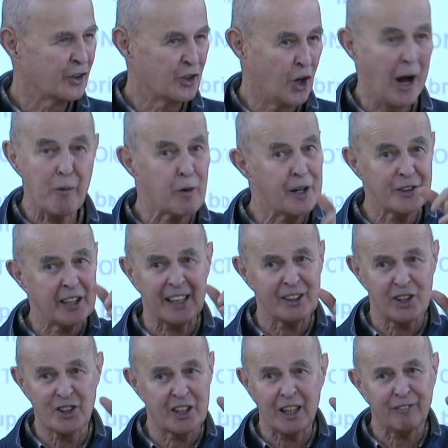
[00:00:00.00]
Not worth
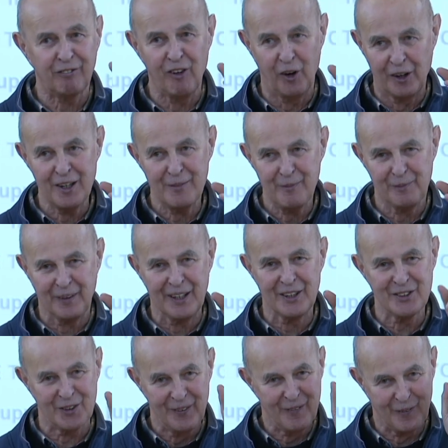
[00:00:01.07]
getting sick for, but
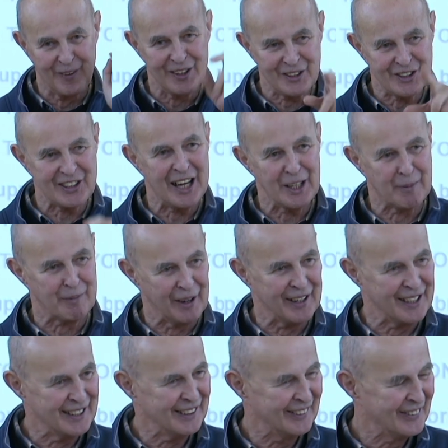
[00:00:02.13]
it's worth
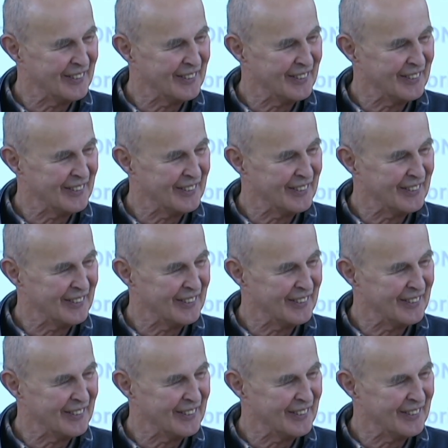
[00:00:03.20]
celebrating.